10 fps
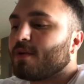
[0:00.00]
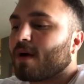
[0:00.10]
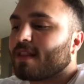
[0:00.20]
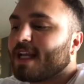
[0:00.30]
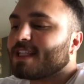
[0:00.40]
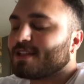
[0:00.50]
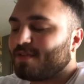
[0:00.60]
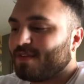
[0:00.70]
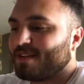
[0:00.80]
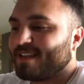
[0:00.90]
likely
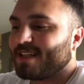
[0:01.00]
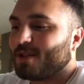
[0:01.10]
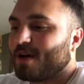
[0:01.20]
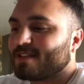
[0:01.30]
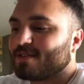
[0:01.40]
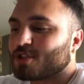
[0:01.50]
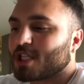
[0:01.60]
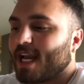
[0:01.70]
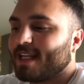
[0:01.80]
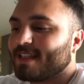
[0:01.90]
feeling a loss of
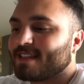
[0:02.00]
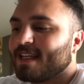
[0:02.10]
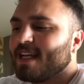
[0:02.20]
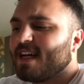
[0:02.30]
shyness,